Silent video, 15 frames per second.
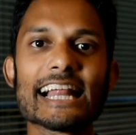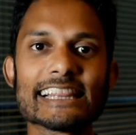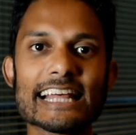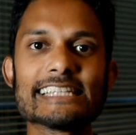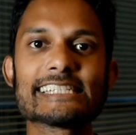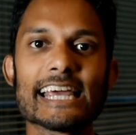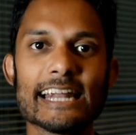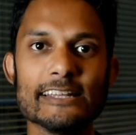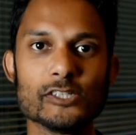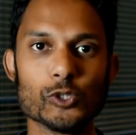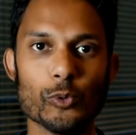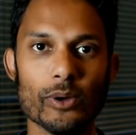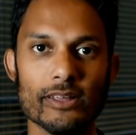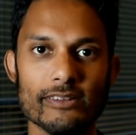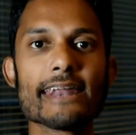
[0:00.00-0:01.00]
Let's get
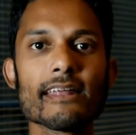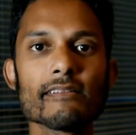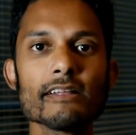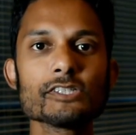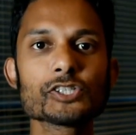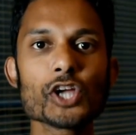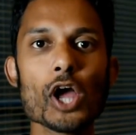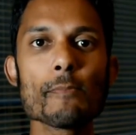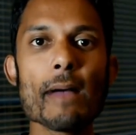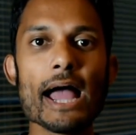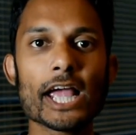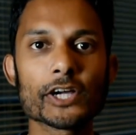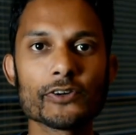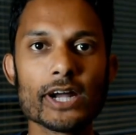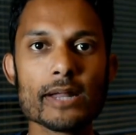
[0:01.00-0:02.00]
into it. Now let's go
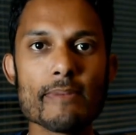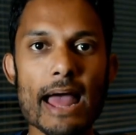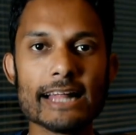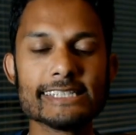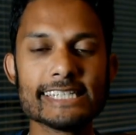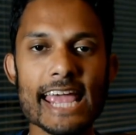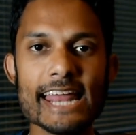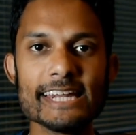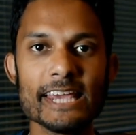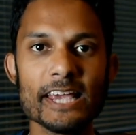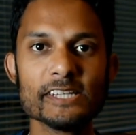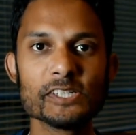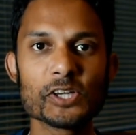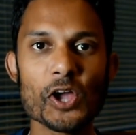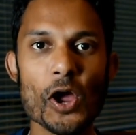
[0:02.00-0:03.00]
back around about 10
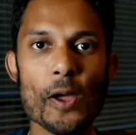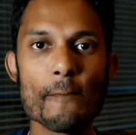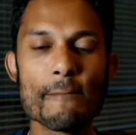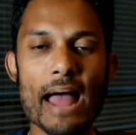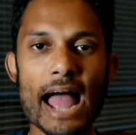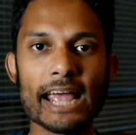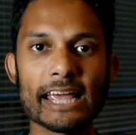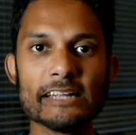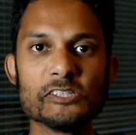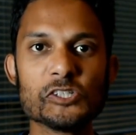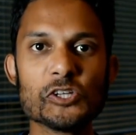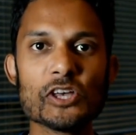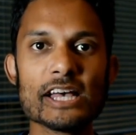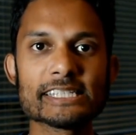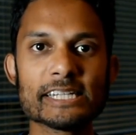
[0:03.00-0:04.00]
years ago, back in
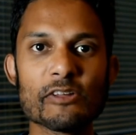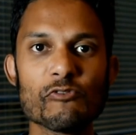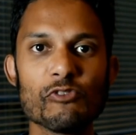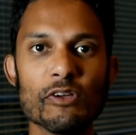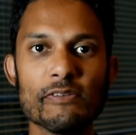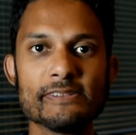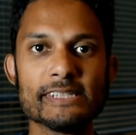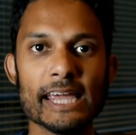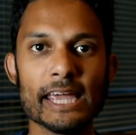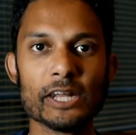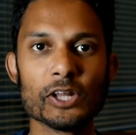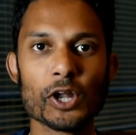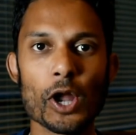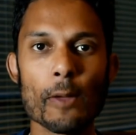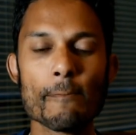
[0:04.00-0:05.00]

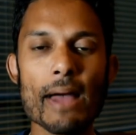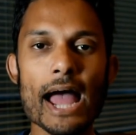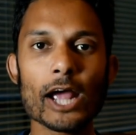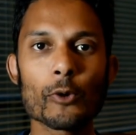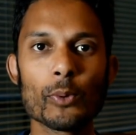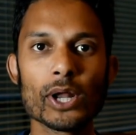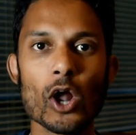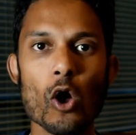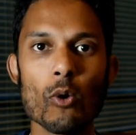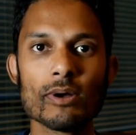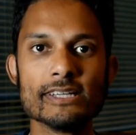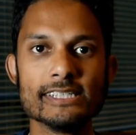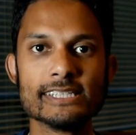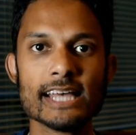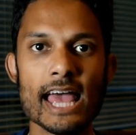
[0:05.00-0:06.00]
2015, back when I
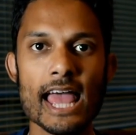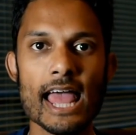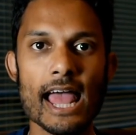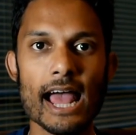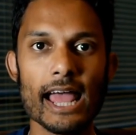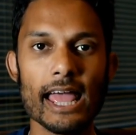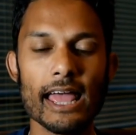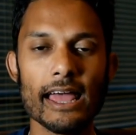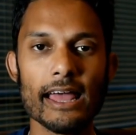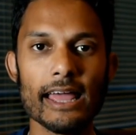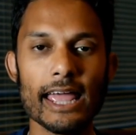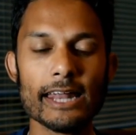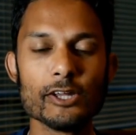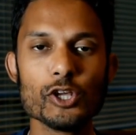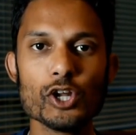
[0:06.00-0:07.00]
was
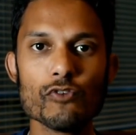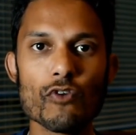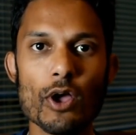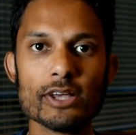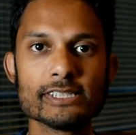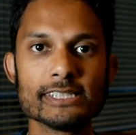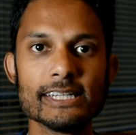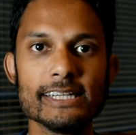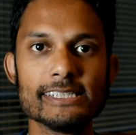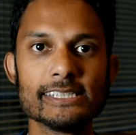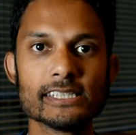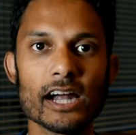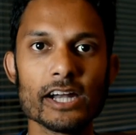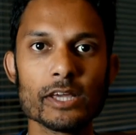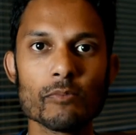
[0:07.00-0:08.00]
in university
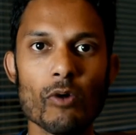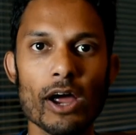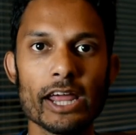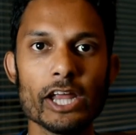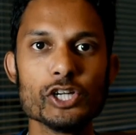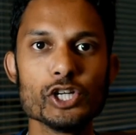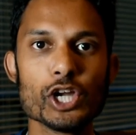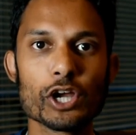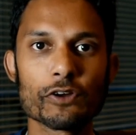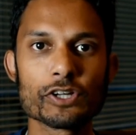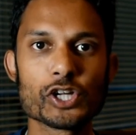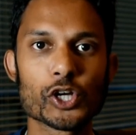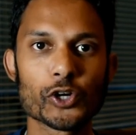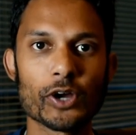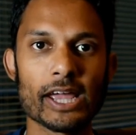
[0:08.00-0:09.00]
studying my engineering
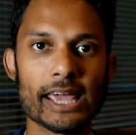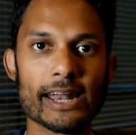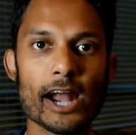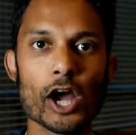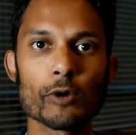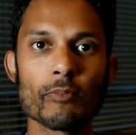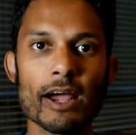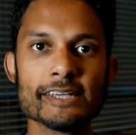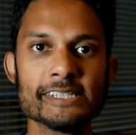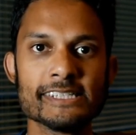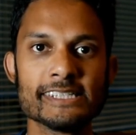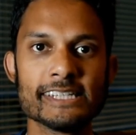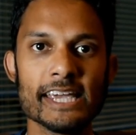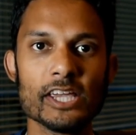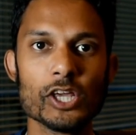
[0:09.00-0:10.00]
degree at
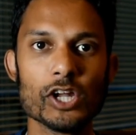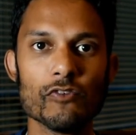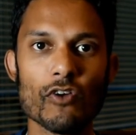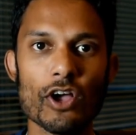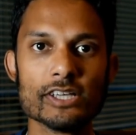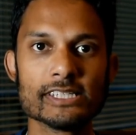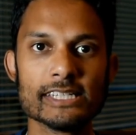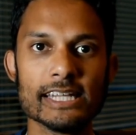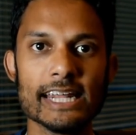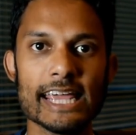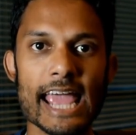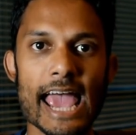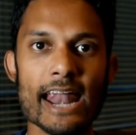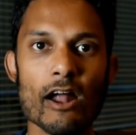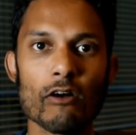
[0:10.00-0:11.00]
RMIT
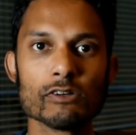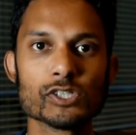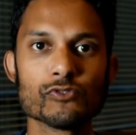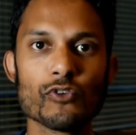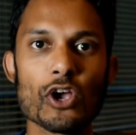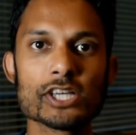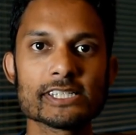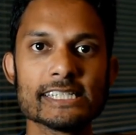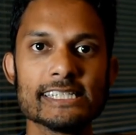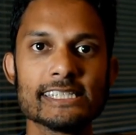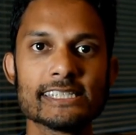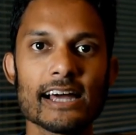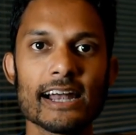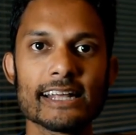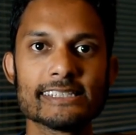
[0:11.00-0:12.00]
University, and I was firstly
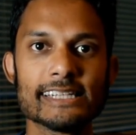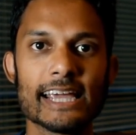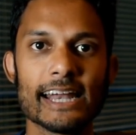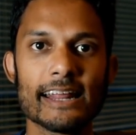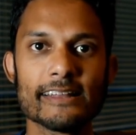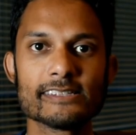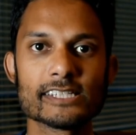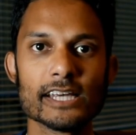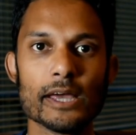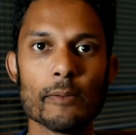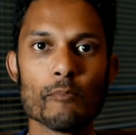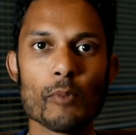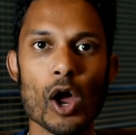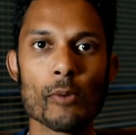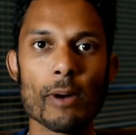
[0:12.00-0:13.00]
starting to get into
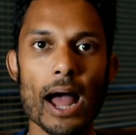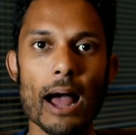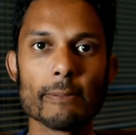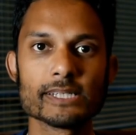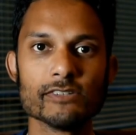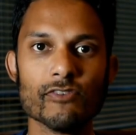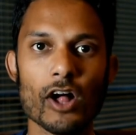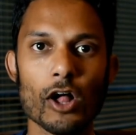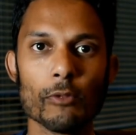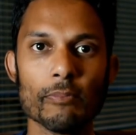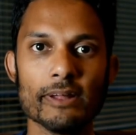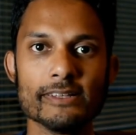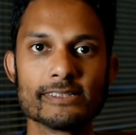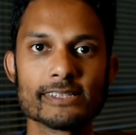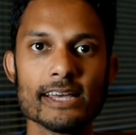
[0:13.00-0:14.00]
mobile app
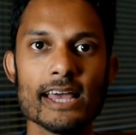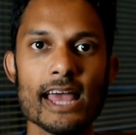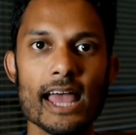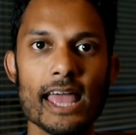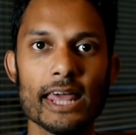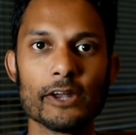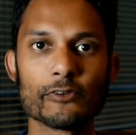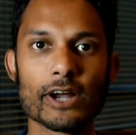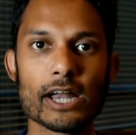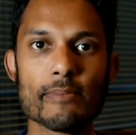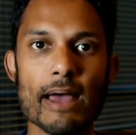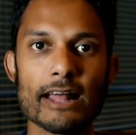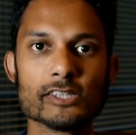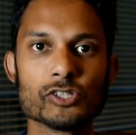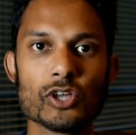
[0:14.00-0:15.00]
development in around
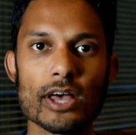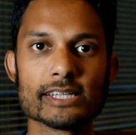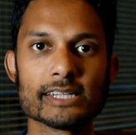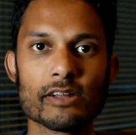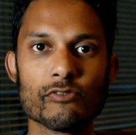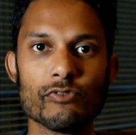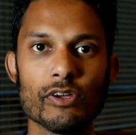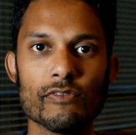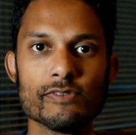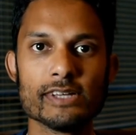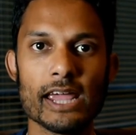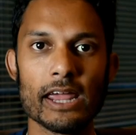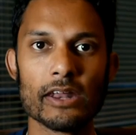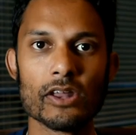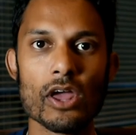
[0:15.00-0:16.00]
about
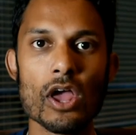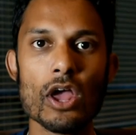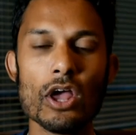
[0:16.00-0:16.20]
2015.